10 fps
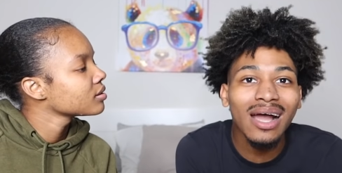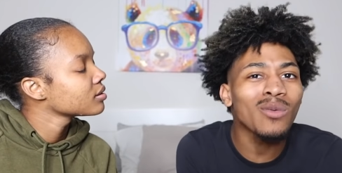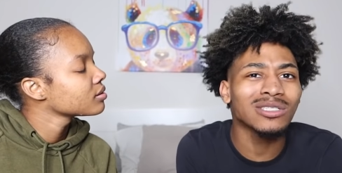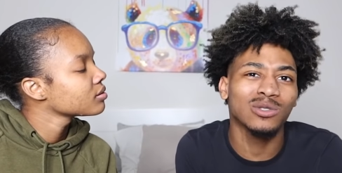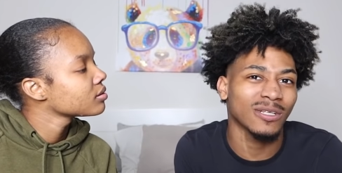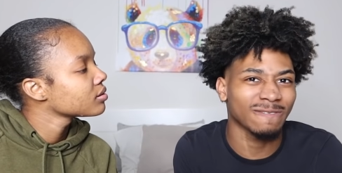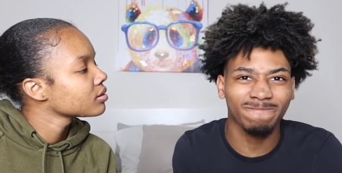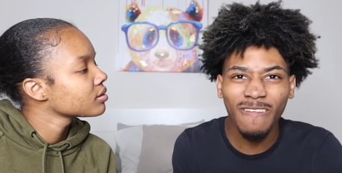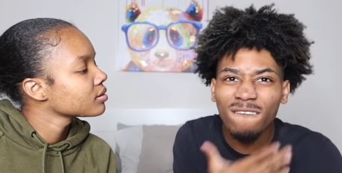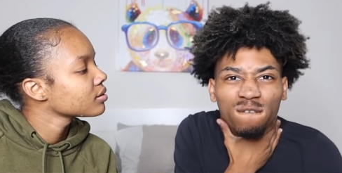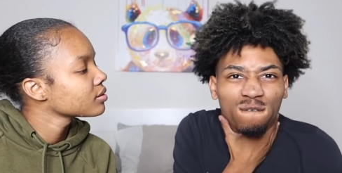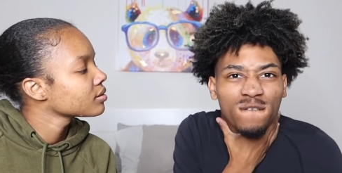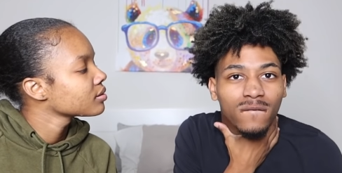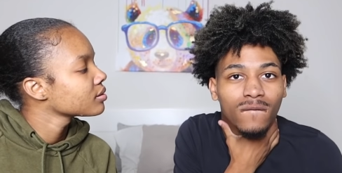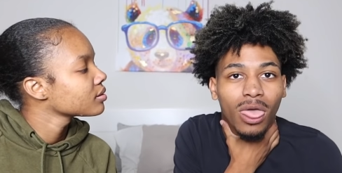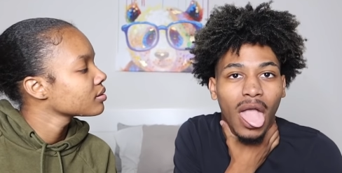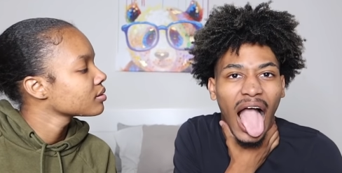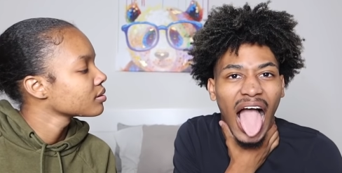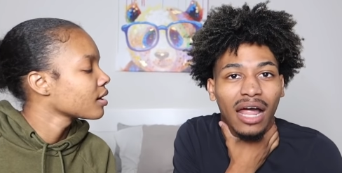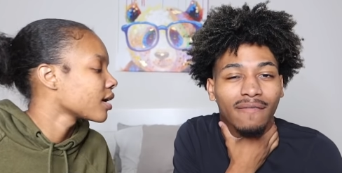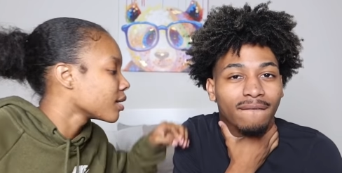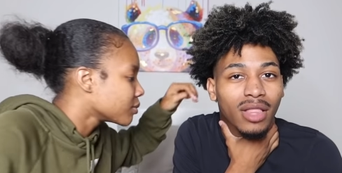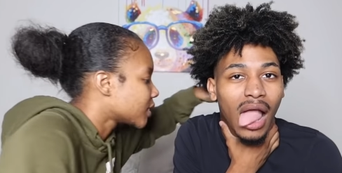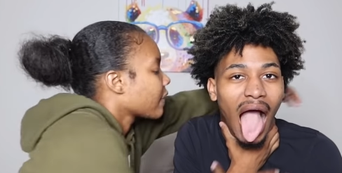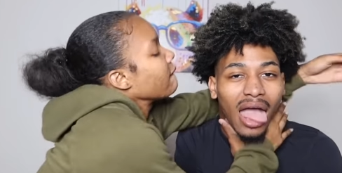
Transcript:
Speaker 1: I want you to... All right, let me see.